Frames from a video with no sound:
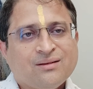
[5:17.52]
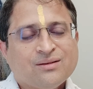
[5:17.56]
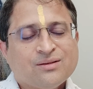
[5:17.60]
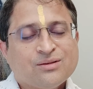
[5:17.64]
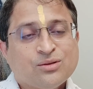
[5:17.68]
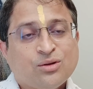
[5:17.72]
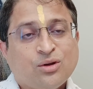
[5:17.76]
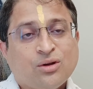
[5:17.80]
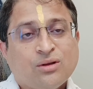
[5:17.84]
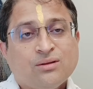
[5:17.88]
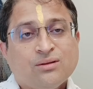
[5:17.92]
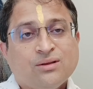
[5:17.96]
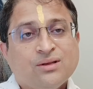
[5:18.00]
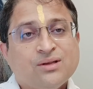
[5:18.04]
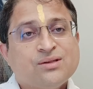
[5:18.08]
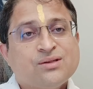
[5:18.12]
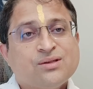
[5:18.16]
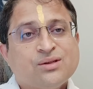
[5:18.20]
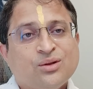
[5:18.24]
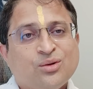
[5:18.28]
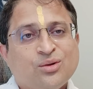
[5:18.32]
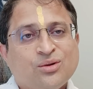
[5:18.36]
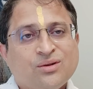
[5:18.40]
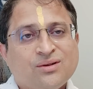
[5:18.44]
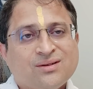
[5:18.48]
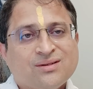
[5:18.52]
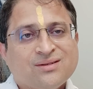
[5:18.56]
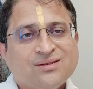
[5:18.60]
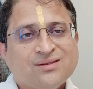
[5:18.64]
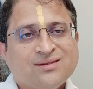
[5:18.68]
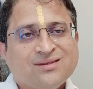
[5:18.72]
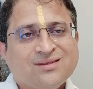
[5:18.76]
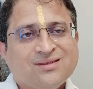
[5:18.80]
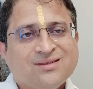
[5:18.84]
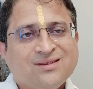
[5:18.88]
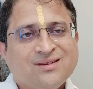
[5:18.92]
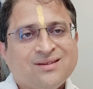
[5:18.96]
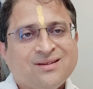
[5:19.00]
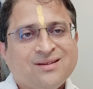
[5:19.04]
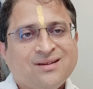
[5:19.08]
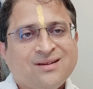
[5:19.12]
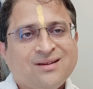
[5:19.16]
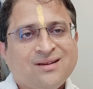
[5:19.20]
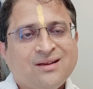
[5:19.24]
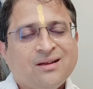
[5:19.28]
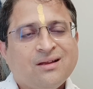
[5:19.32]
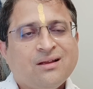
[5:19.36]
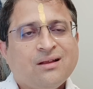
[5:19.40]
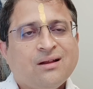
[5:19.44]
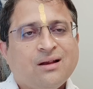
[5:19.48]
So, on this note,
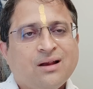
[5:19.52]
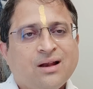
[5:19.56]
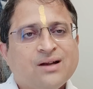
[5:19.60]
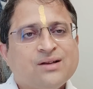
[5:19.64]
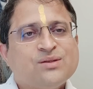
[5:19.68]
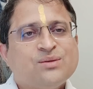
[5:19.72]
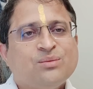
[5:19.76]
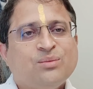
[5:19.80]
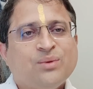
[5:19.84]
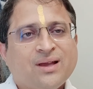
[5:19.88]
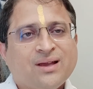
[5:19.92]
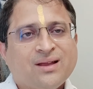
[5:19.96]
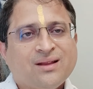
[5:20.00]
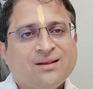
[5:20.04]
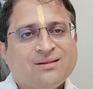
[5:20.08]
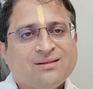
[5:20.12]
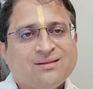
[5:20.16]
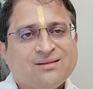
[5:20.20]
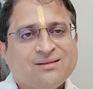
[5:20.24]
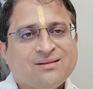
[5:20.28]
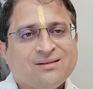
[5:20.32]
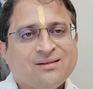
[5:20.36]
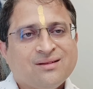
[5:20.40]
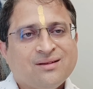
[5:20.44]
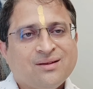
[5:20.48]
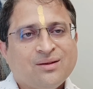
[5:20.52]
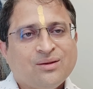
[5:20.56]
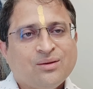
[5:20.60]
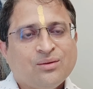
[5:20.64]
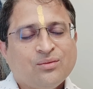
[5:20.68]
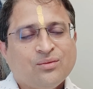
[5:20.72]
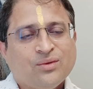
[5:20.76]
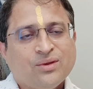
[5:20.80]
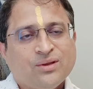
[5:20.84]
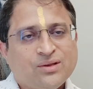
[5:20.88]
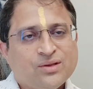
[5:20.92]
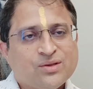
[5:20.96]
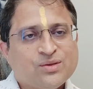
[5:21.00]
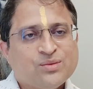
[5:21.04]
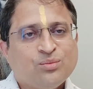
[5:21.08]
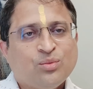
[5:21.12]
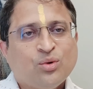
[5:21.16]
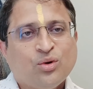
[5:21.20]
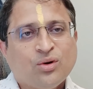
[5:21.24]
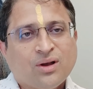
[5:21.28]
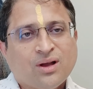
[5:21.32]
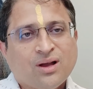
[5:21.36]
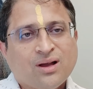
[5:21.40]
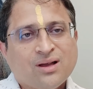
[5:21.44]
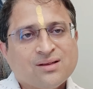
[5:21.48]
let's begin with this
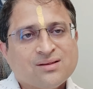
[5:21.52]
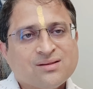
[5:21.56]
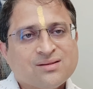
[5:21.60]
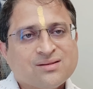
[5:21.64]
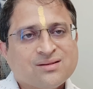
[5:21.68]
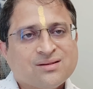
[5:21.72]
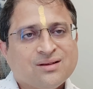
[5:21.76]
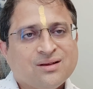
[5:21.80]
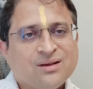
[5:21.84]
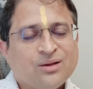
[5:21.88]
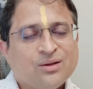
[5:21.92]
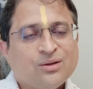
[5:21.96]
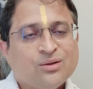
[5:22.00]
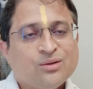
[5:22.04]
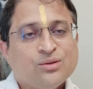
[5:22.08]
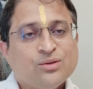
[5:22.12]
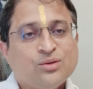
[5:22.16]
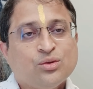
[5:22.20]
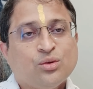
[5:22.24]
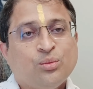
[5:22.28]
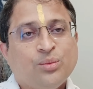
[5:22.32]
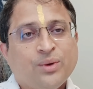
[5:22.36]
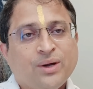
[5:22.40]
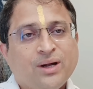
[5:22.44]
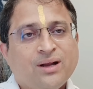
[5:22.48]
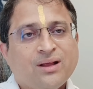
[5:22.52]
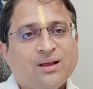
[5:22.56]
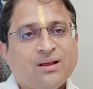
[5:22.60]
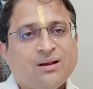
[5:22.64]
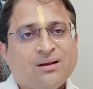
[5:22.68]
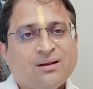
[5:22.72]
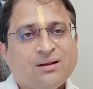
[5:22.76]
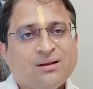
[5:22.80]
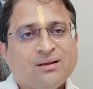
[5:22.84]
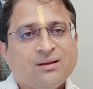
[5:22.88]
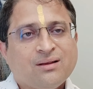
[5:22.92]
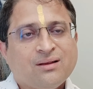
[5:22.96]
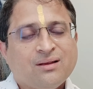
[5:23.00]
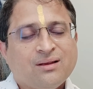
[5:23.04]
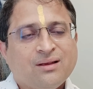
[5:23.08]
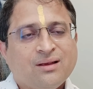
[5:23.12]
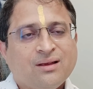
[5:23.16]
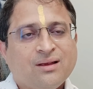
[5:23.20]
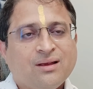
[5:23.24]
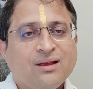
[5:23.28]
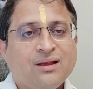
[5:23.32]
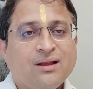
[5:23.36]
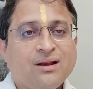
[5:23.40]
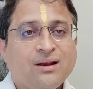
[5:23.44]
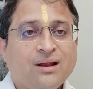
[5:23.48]
podcast, Jupiter
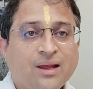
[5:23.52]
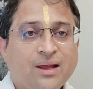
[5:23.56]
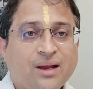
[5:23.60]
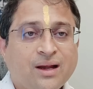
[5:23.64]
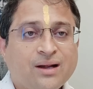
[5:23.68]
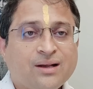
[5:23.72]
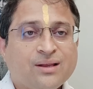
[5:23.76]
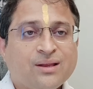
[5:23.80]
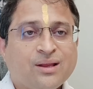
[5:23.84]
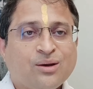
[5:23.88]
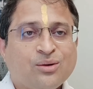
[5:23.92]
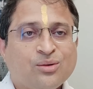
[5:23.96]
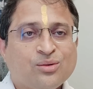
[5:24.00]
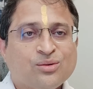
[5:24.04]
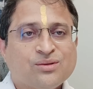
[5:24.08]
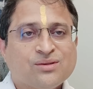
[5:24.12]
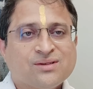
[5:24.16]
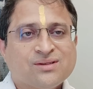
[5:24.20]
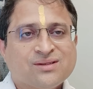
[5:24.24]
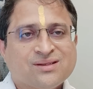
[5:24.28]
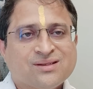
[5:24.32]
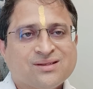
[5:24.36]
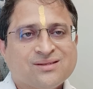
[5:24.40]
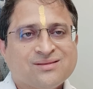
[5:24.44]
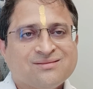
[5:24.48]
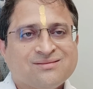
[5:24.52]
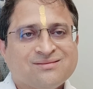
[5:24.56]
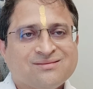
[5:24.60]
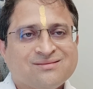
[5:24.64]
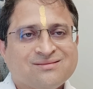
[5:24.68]
in 8th house.